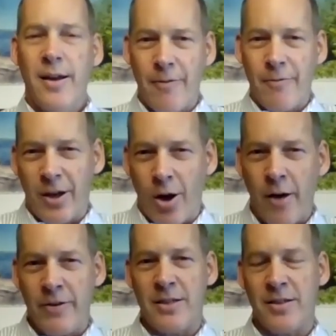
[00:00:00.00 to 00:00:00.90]
Everything
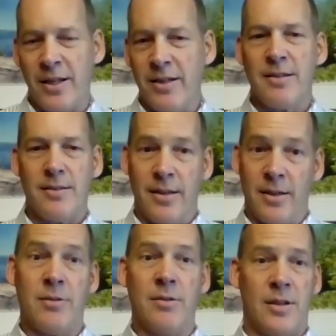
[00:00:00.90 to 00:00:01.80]
obviously
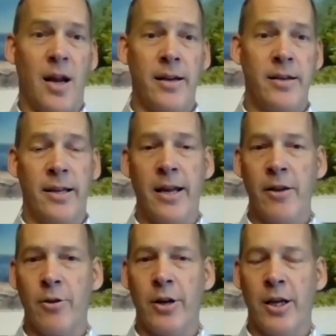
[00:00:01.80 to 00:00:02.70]
is tied together